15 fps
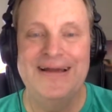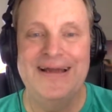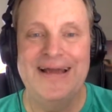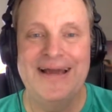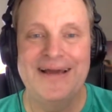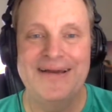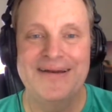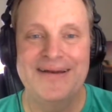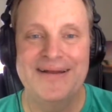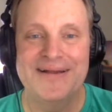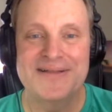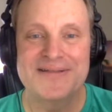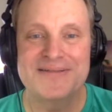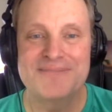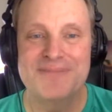And
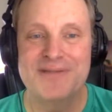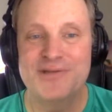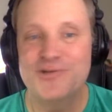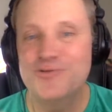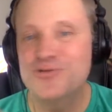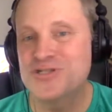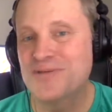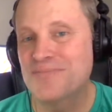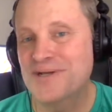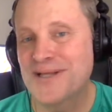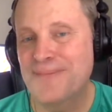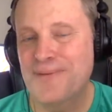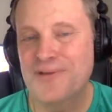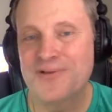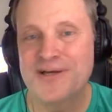it's been used to
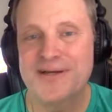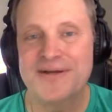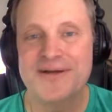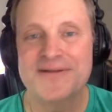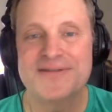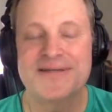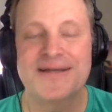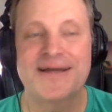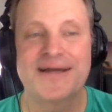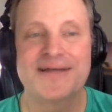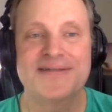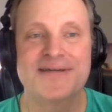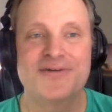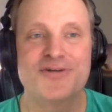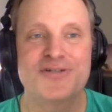manipulate us. And I
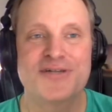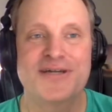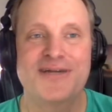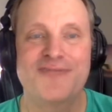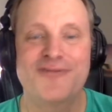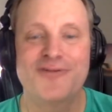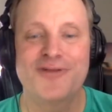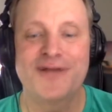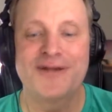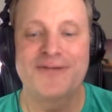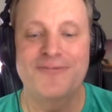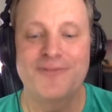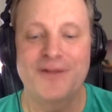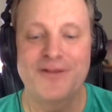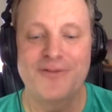guess I just kind of feel like
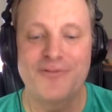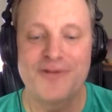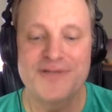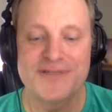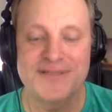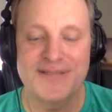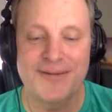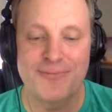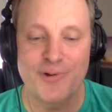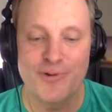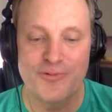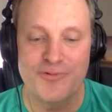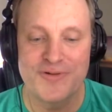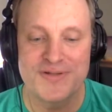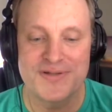one of the reasons
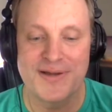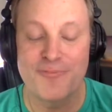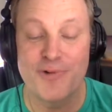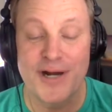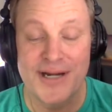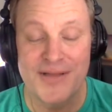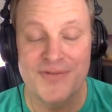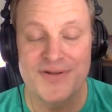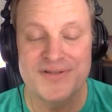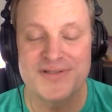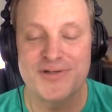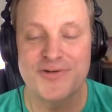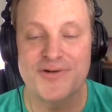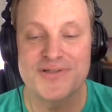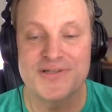I'm writing this
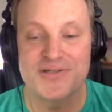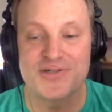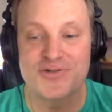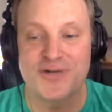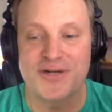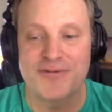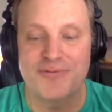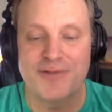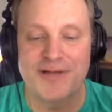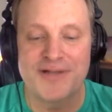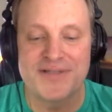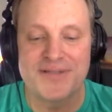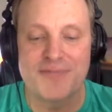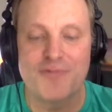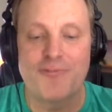series is to try to raise
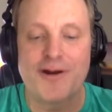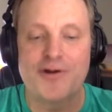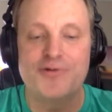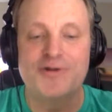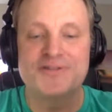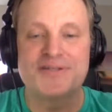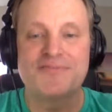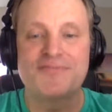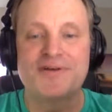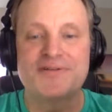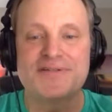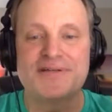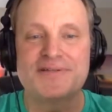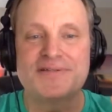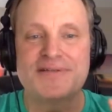some awareness of this
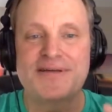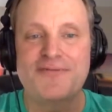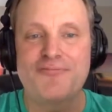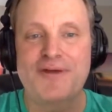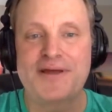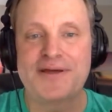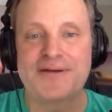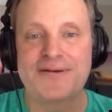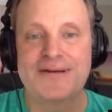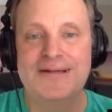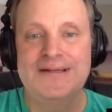and see if we can